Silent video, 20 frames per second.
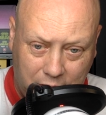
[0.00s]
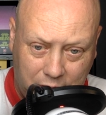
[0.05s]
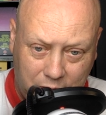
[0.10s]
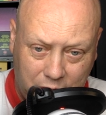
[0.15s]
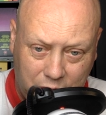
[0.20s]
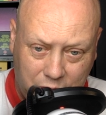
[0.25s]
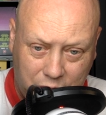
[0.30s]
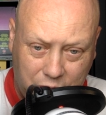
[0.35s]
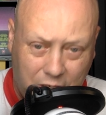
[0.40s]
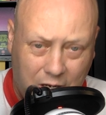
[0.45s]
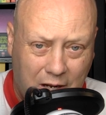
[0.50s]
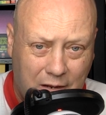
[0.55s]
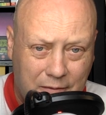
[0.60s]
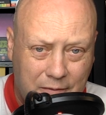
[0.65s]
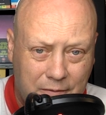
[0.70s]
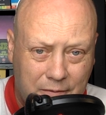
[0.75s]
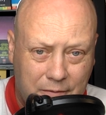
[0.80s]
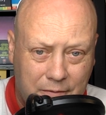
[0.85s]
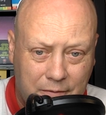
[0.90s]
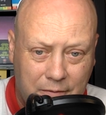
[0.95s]

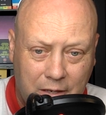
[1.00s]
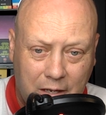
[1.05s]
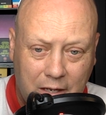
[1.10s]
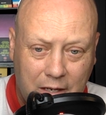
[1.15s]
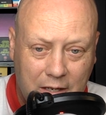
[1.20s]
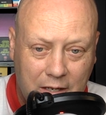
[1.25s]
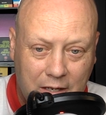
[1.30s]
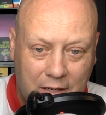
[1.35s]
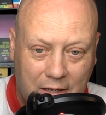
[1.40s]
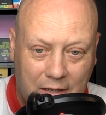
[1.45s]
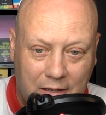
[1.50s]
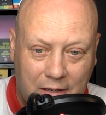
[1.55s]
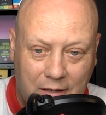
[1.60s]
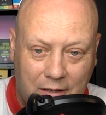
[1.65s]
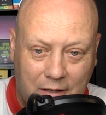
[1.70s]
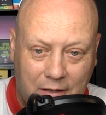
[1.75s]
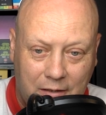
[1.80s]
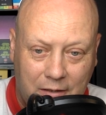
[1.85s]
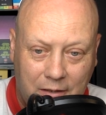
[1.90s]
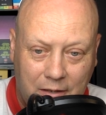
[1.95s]
Chavez
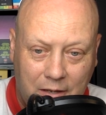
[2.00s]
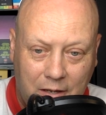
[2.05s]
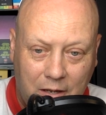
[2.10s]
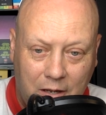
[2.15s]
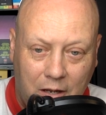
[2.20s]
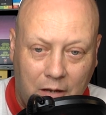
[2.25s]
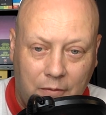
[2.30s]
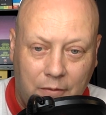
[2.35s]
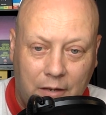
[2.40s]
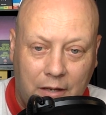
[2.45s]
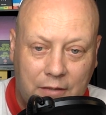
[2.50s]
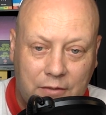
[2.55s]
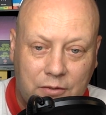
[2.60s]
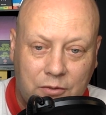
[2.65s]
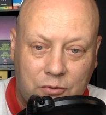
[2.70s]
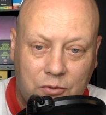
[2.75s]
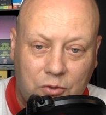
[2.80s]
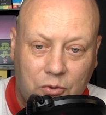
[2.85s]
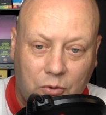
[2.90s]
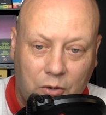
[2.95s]
of
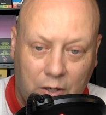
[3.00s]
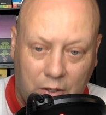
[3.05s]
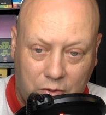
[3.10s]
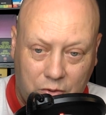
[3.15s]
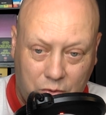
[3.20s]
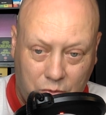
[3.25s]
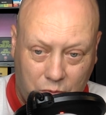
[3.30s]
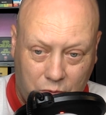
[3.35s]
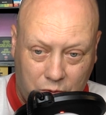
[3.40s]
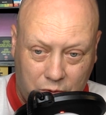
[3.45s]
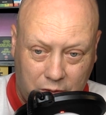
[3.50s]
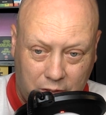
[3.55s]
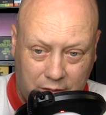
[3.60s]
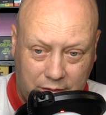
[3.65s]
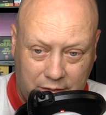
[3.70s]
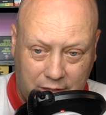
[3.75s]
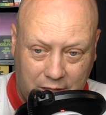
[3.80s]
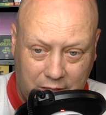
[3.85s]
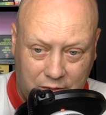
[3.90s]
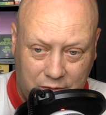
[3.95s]
Esoteric Tours
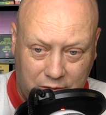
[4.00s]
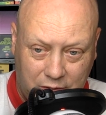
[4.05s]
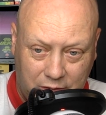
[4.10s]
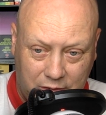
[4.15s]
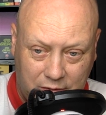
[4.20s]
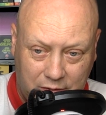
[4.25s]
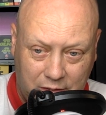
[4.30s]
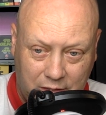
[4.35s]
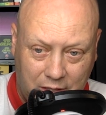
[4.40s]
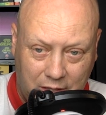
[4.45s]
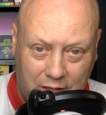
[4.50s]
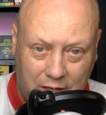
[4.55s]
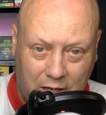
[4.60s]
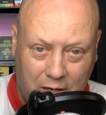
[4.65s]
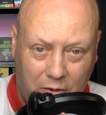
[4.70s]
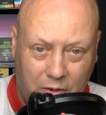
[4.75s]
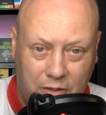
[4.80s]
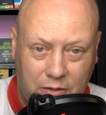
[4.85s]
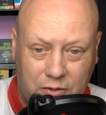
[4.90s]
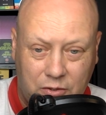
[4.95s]
Los Angeles. And they
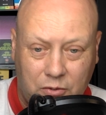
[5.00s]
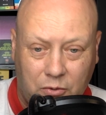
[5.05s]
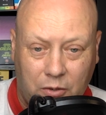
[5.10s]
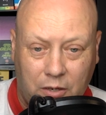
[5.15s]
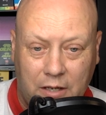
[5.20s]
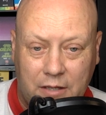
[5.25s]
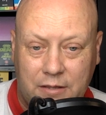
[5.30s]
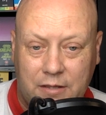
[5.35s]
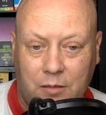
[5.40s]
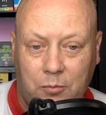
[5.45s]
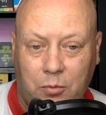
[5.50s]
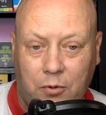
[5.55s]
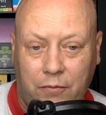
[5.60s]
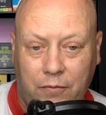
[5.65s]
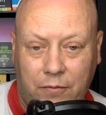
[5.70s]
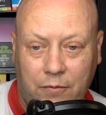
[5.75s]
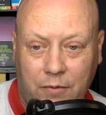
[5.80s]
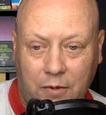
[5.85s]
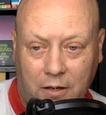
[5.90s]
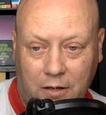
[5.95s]
are historians and
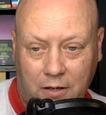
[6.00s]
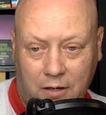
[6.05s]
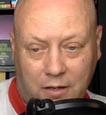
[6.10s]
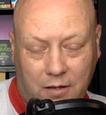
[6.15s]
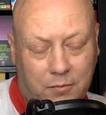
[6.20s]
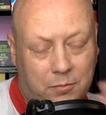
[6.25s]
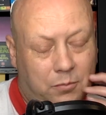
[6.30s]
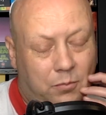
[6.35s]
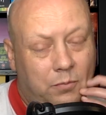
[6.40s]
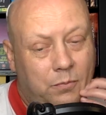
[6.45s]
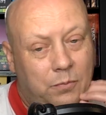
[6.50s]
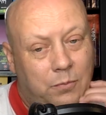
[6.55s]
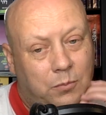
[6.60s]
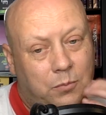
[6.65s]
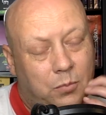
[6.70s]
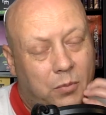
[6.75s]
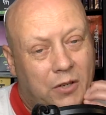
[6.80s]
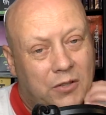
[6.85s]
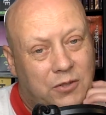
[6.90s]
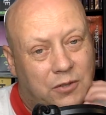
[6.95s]

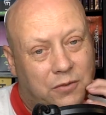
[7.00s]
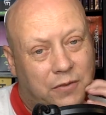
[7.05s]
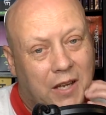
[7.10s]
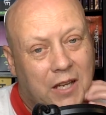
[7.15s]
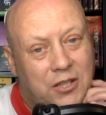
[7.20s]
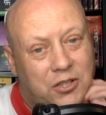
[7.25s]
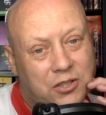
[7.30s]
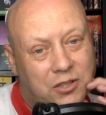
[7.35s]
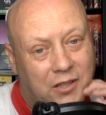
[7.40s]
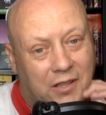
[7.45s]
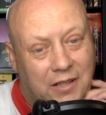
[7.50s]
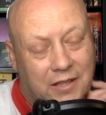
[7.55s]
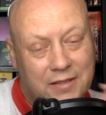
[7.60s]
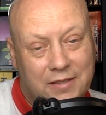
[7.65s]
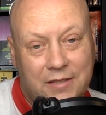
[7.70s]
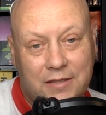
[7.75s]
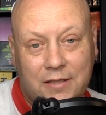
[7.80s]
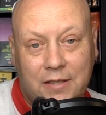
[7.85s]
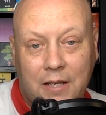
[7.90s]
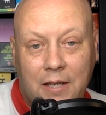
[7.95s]

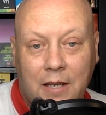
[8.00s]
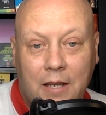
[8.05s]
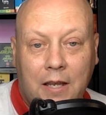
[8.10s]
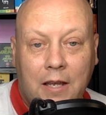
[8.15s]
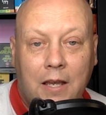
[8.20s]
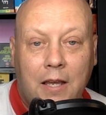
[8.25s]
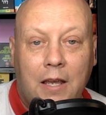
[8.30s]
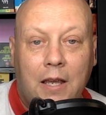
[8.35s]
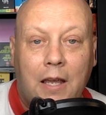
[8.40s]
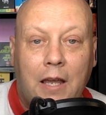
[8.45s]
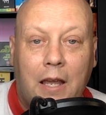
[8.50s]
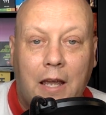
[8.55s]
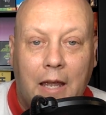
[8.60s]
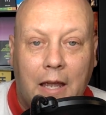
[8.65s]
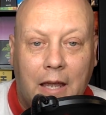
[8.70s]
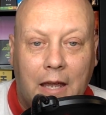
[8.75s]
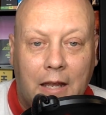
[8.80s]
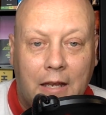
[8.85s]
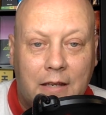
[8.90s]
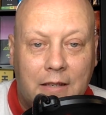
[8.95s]
preservationalists.
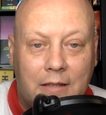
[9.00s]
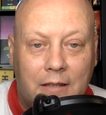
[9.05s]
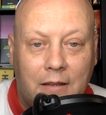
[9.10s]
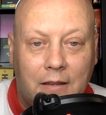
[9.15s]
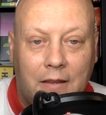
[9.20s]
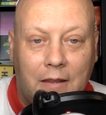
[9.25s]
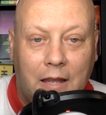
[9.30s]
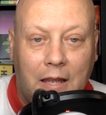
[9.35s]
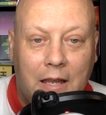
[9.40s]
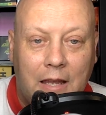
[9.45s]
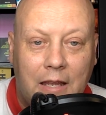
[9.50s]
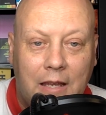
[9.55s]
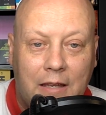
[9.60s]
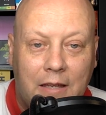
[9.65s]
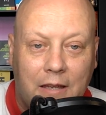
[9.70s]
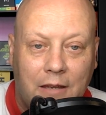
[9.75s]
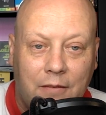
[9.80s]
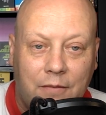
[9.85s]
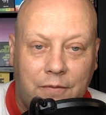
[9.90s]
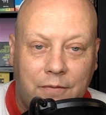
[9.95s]
And they
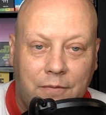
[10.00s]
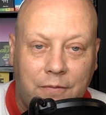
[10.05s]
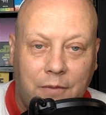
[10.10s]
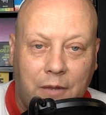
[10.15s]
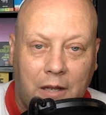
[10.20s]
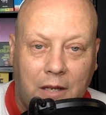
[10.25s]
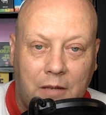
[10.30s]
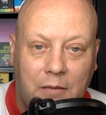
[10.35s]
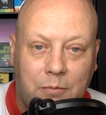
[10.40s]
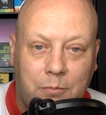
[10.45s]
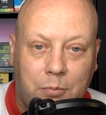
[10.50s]
give, like,